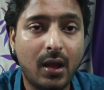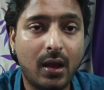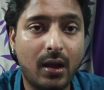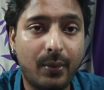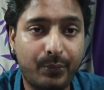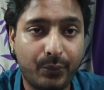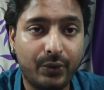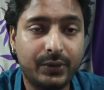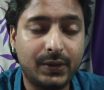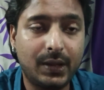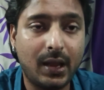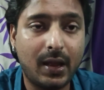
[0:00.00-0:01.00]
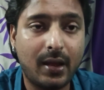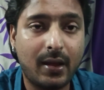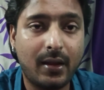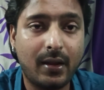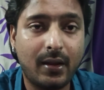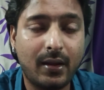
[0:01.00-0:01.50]
post
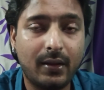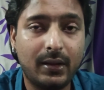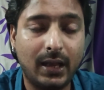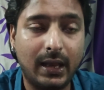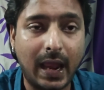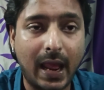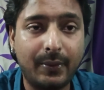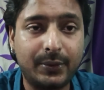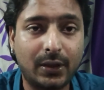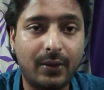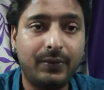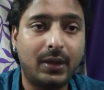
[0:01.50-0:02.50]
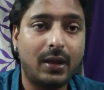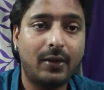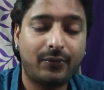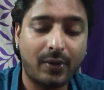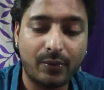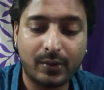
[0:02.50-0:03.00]
the caps of their
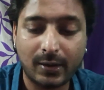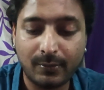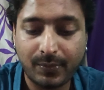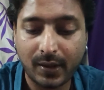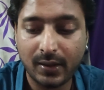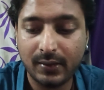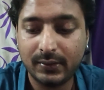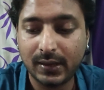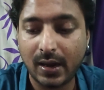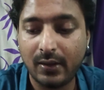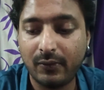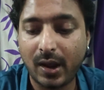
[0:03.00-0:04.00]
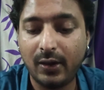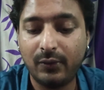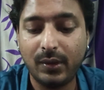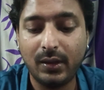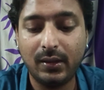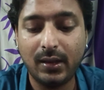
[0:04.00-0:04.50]
fountain pens and write
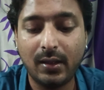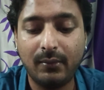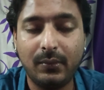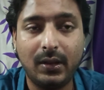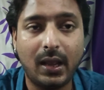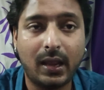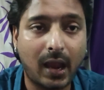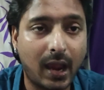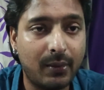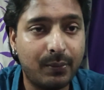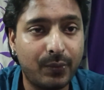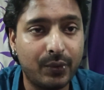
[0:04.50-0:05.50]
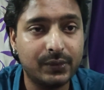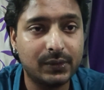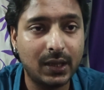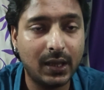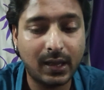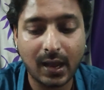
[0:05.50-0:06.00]
with them, they can pose
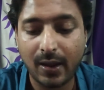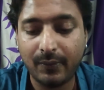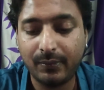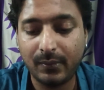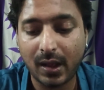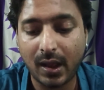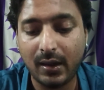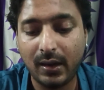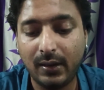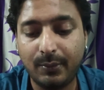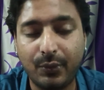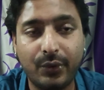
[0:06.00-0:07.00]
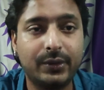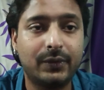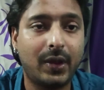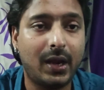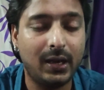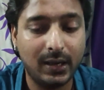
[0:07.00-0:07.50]
the cap and it pose
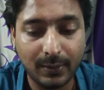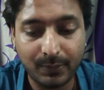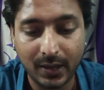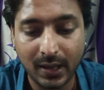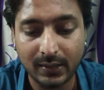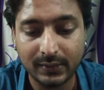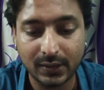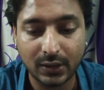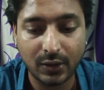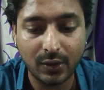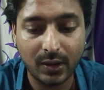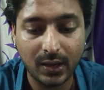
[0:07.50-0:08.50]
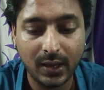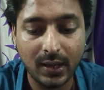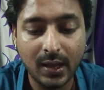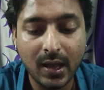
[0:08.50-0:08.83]
very deeply and securely.